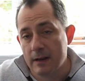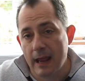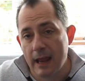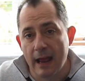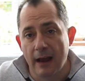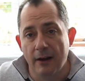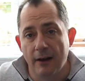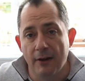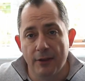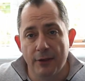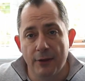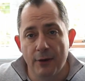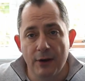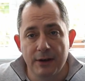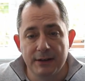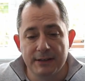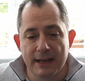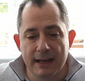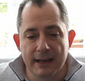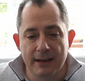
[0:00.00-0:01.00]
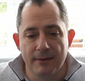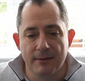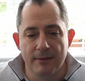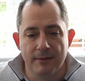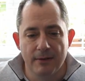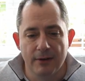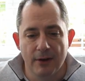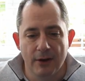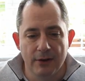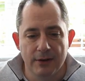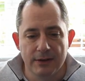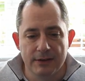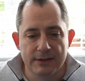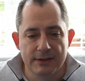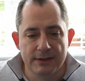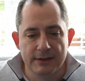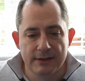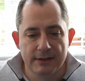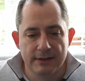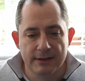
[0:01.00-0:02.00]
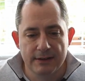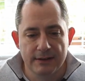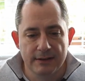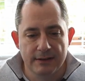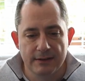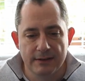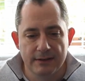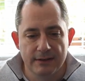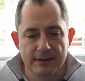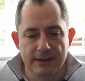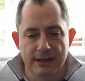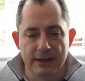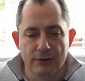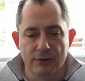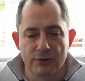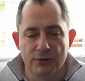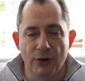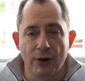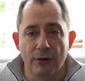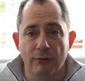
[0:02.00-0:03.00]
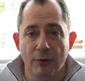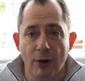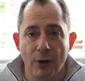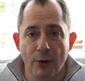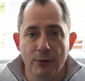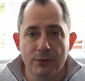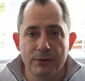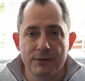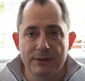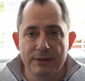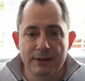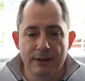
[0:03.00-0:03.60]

our 30-second notes single stroke rolls,